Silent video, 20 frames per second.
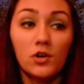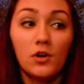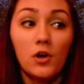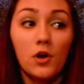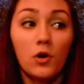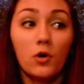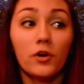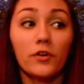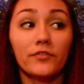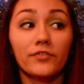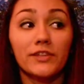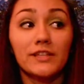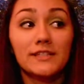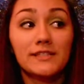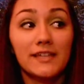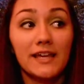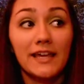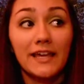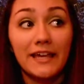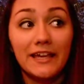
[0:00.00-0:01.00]
or if this
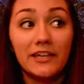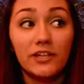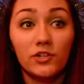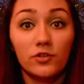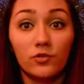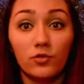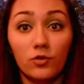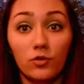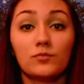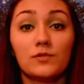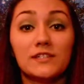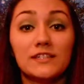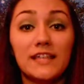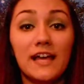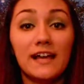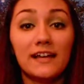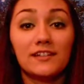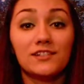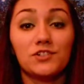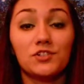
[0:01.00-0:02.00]
8-year-old was that
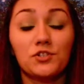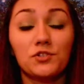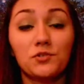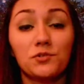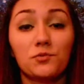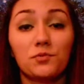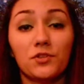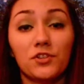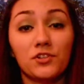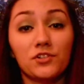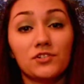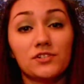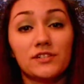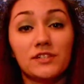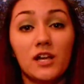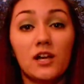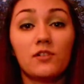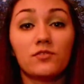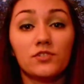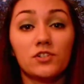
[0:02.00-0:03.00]
in tune with
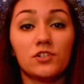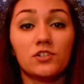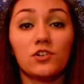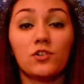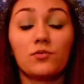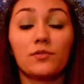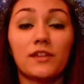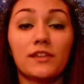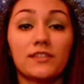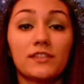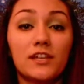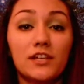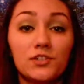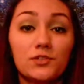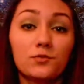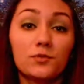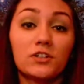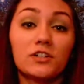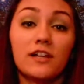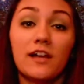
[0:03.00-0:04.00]
herself to know that things
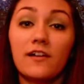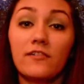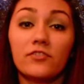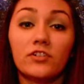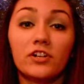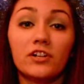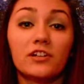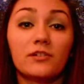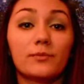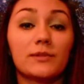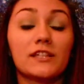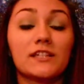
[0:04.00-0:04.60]
weren't ever going to be the